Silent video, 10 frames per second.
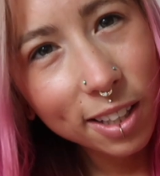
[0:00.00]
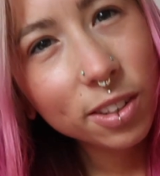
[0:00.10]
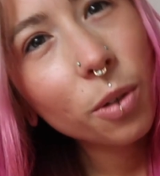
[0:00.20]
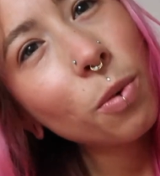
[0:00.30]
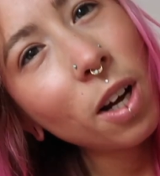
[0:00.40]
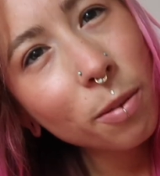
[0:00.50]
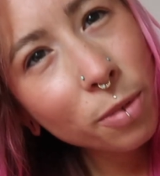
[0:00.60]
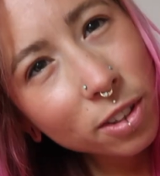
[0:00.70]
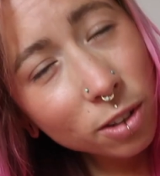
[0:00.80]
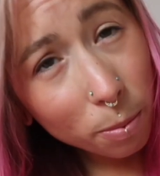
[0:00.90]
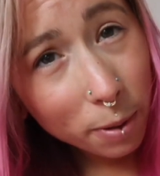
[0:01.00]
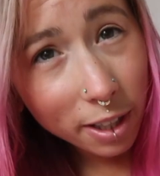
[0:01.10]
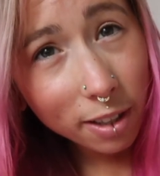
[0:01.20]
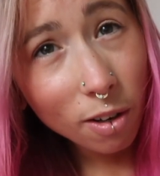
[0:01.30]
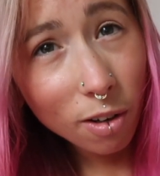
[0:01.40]
So while I'm on the
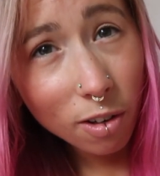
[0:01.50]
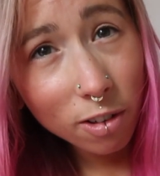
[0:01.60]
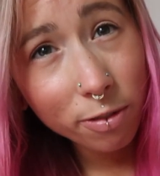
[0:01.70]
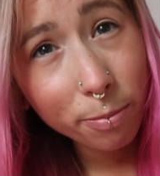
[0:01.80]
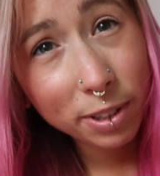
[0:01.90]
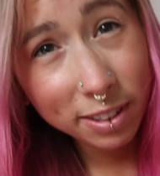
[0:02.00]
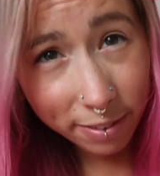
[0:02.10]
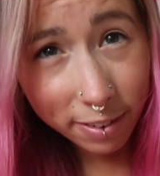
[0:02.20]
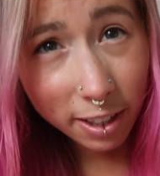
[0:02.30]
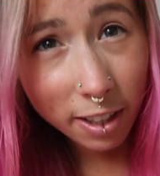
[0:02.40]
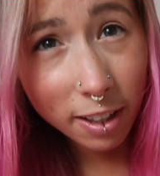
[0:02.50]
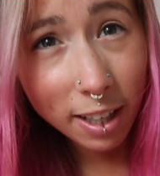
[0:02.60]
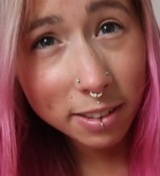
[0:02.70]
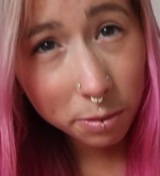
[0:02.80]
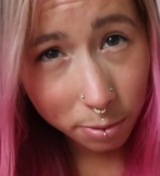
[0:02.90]
topic of
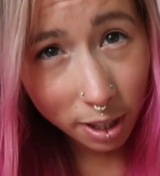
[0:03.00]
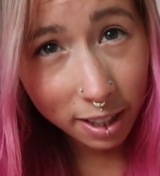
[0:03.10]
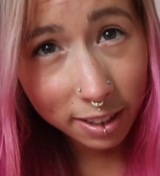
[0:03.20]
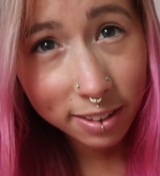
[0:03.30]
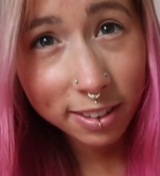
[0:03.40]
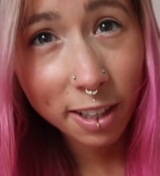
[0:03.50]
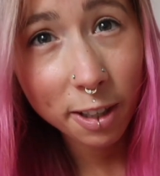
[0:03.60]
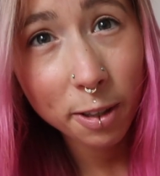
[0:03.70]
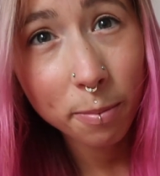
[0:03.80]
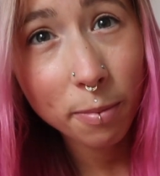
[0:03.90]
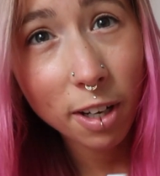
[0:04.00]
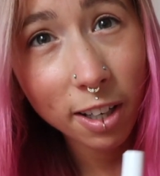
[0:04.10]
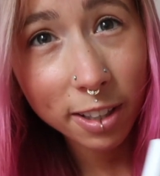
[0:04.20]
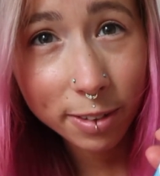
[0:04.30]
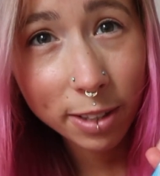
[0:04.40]
Pacifica as a brand,
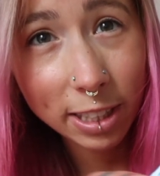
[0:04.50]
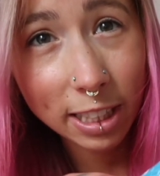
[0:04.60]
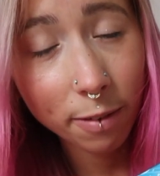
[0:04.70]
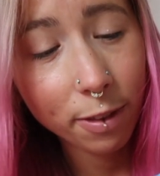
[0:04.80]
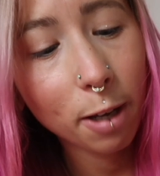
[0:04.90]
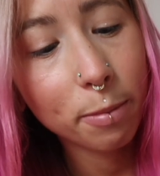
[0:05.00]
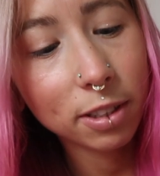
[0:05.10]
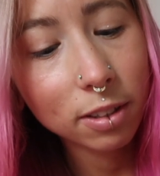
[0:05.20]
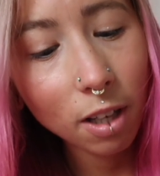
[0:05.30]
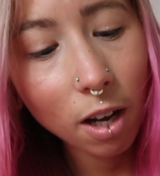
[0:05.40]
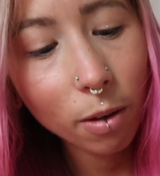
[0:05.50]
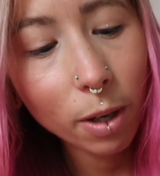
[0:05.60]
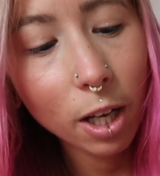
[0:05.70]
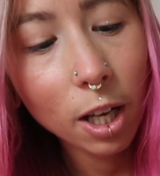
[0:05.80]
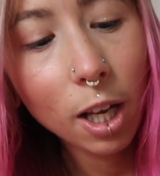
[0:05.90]
I really love their
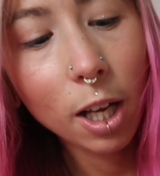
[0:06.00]
mascara.